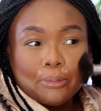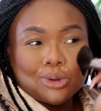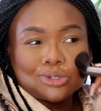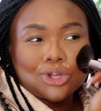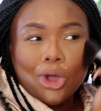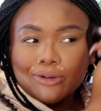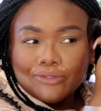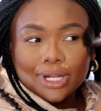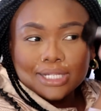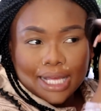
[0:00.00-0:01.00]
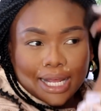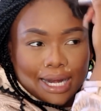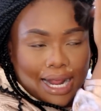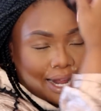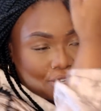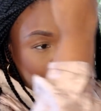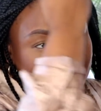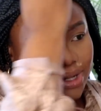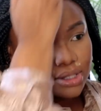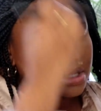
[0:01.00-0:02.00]
most confident in. And I just
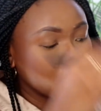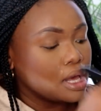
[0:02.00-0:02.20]
felt